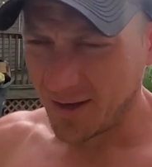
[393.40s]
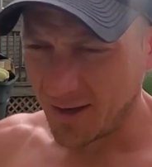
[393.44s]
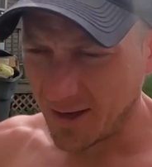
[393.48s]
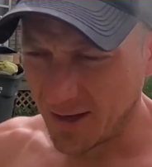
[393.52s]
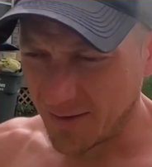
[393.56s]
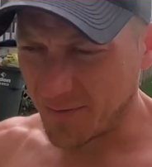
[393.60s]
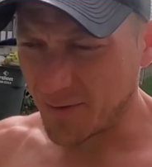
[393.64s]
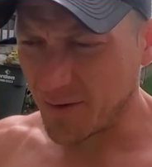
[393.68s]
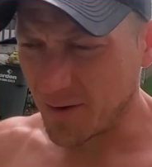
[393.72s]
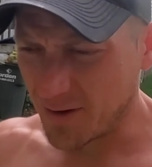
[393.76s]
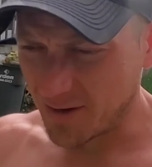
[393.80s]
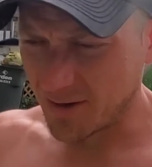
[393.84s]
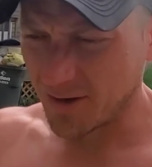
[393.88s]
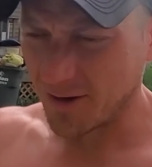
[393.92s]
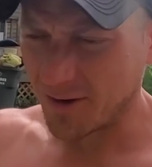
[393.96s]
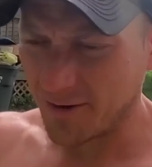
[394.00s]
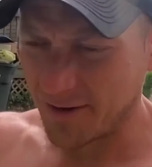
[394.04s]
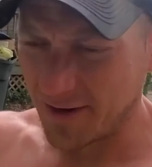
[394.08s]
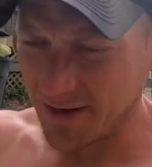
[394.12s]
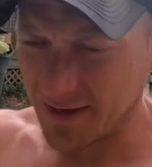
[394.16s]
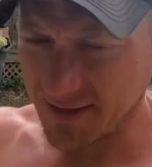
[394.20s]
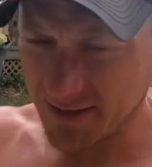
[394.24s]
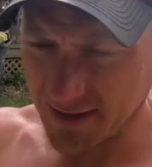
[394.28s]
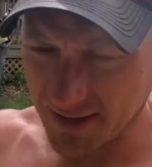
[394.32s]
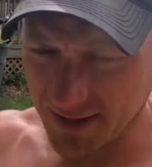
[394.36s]
If you're on
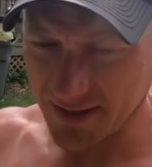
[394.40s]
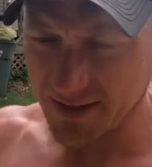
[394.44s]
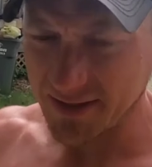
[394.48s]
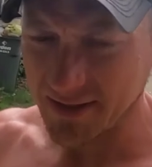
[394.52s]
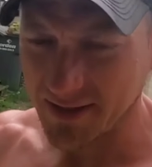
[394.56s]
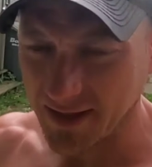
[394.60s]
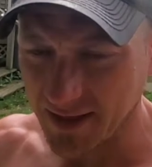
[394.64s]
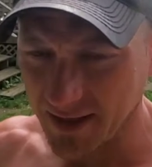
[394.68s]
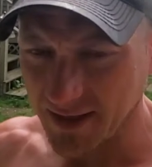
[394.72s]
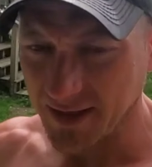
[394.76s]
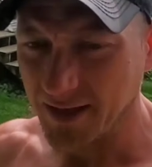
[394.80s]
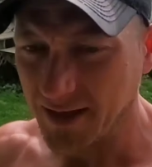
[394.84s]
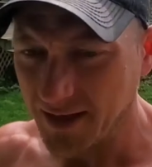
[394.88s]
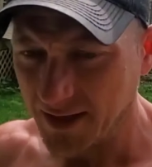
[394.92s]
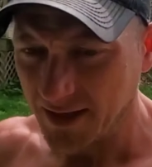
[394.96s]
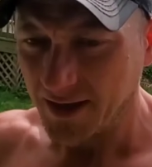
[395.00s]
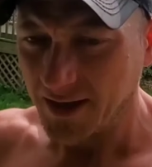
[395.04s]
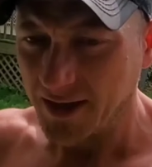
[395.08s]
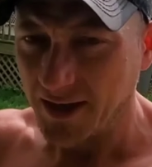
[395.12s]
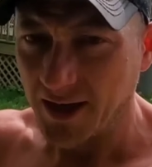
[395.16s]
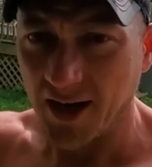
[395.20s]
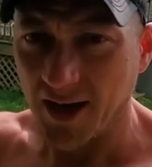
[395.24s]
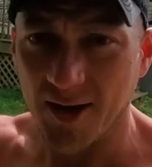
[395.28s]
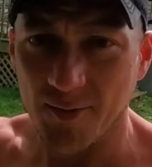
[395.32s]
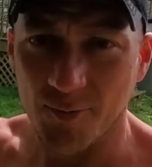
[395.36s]
Craigslist,
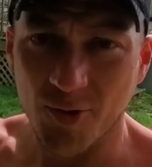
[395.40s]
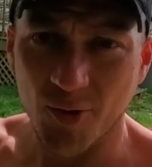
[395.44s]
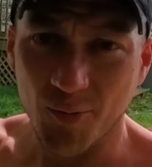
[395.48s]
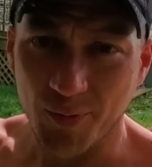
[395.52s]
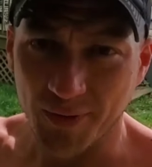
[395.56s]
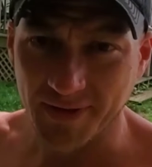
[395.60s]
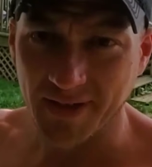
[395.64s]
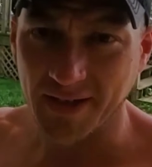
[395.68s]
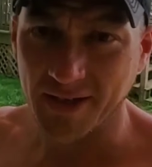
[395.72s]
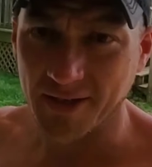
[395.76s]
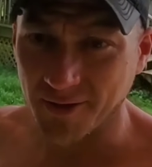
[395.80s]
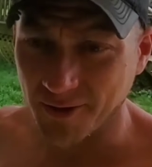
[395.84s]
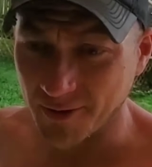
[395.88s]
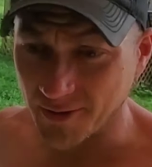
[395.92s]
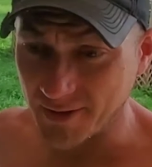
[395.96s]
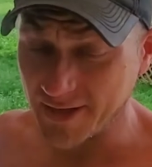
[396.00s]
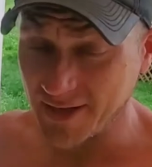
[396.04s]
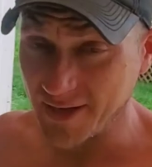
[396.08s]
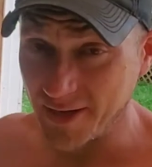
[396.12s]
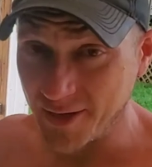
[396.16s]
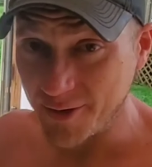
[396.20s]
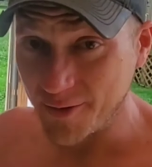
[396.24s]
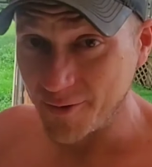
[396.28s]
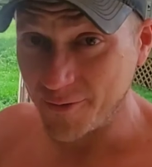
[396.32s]
more particularly